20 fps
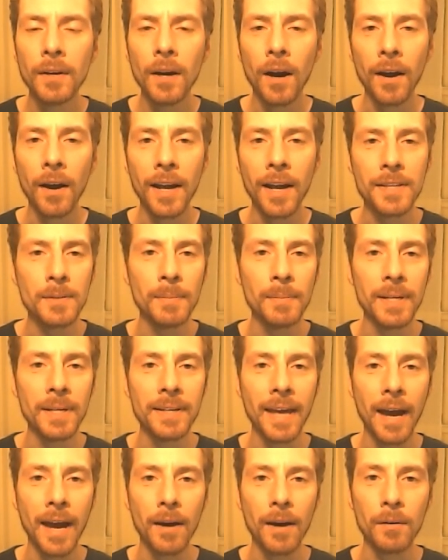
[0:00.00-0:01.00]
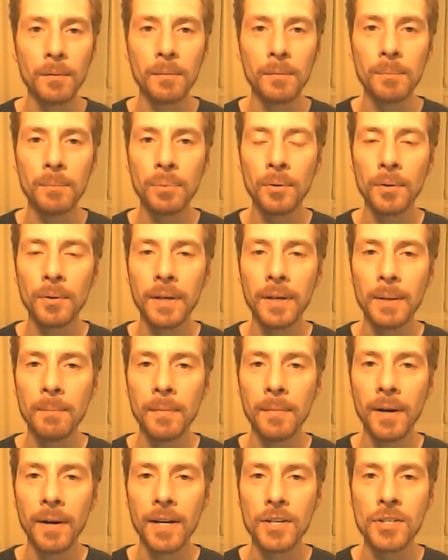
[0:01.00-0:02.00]
Our heads have been down pretty
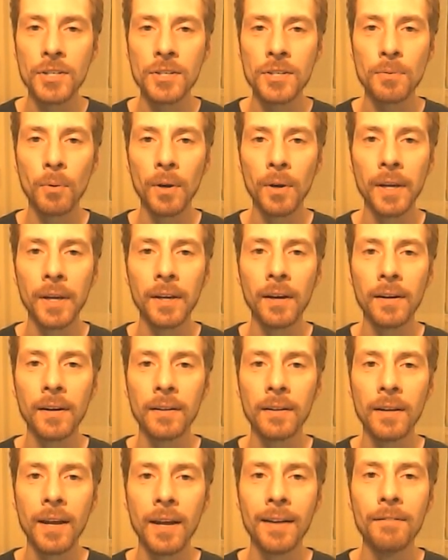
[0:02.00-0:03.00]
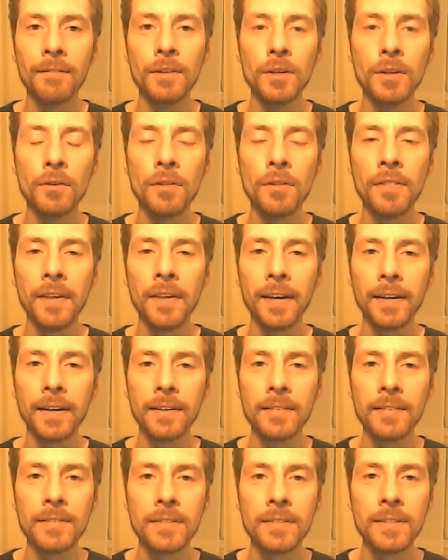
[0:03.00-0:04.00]
much working on a lot of new
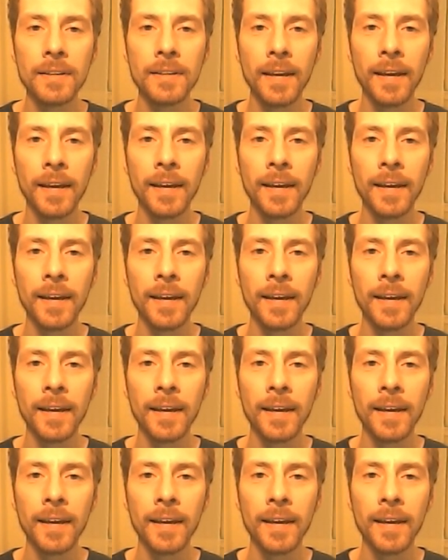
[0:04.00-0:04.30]
things,